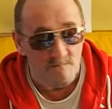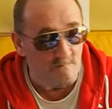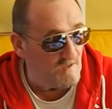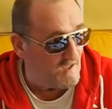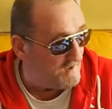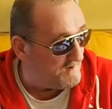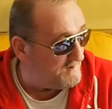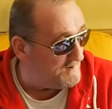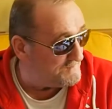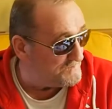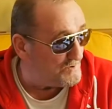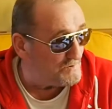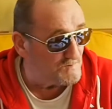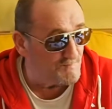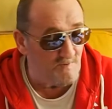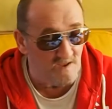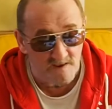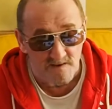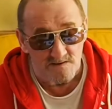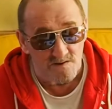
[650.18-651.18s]
And
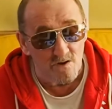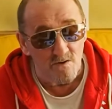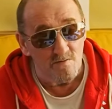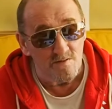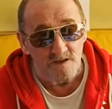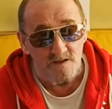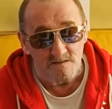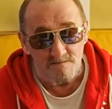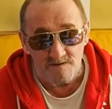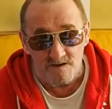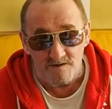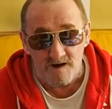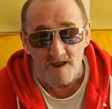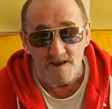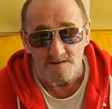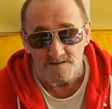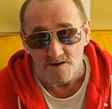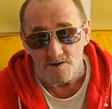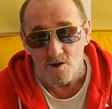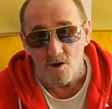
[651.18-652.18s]
it's only
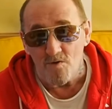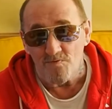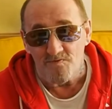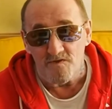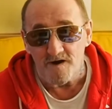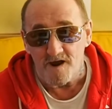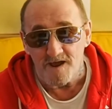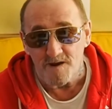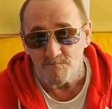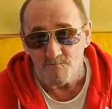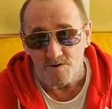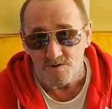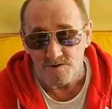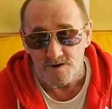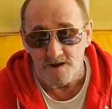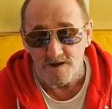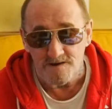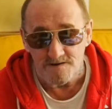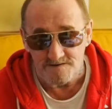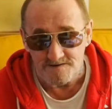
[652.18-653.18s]
grace of God that I had
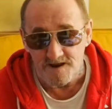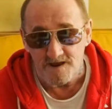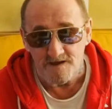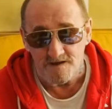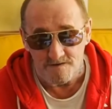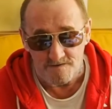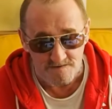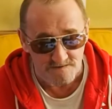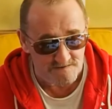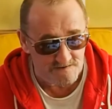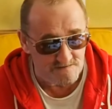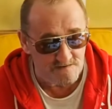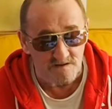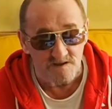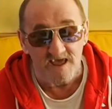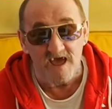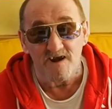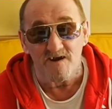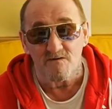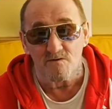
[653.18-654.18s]
machines, diggers,
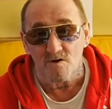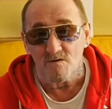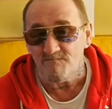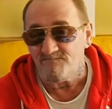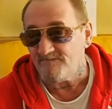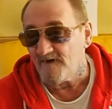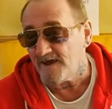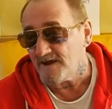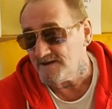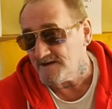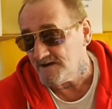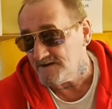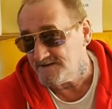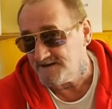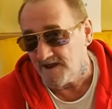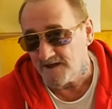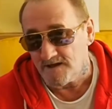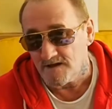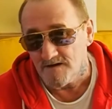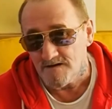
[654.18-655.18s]
go find a
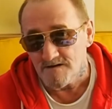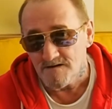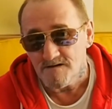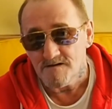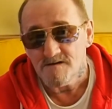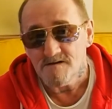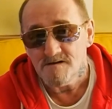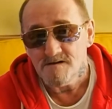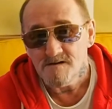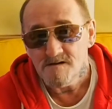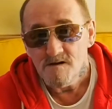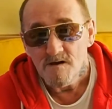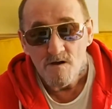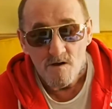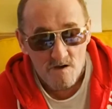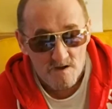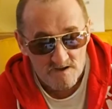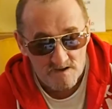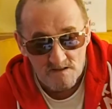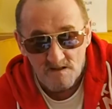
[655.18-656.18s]
digger
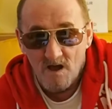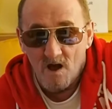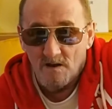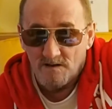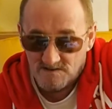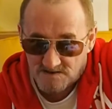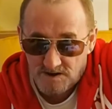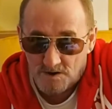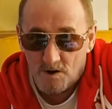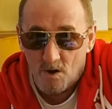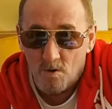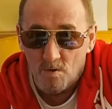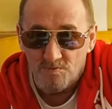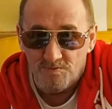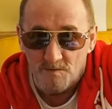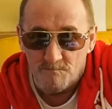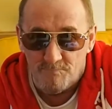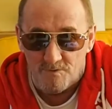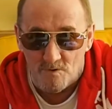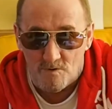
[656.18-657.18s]
to load the
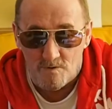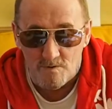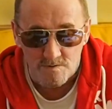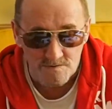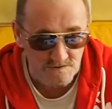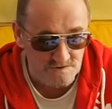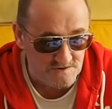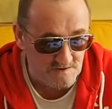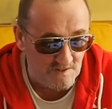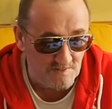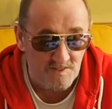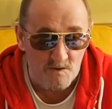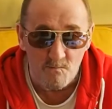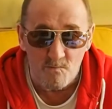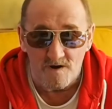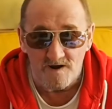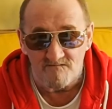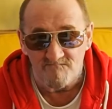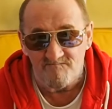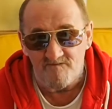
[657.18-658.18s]
boards. And then
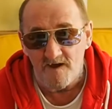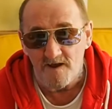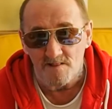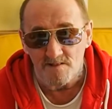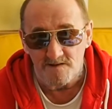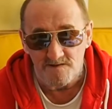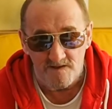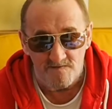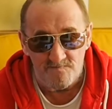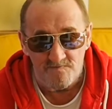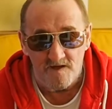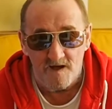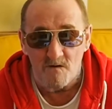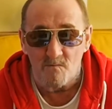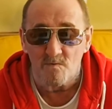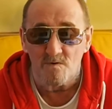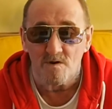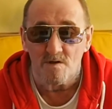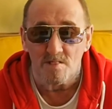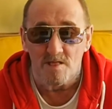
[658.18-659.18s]
when I finally did that,
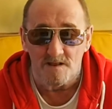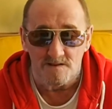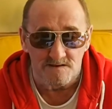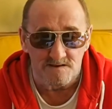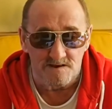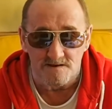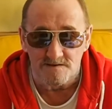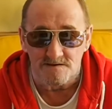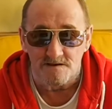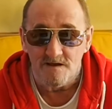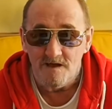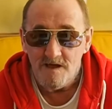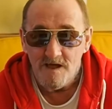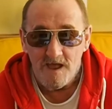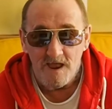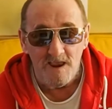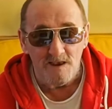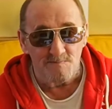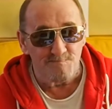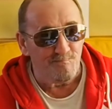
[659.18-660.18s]
one of the lads says,
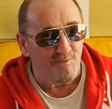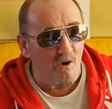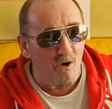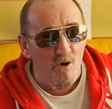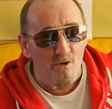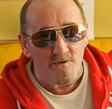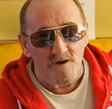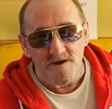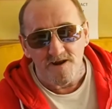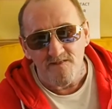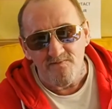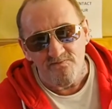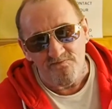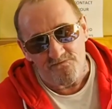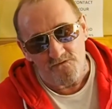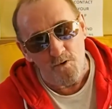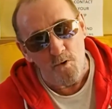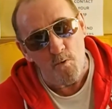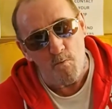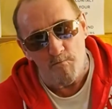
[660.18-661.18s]
it's pouring in
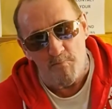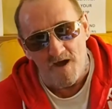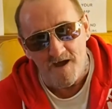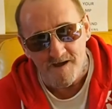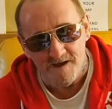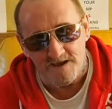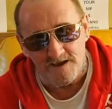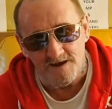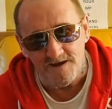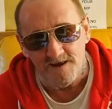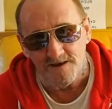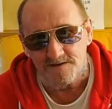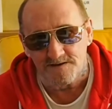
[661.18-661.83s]
through bank and it's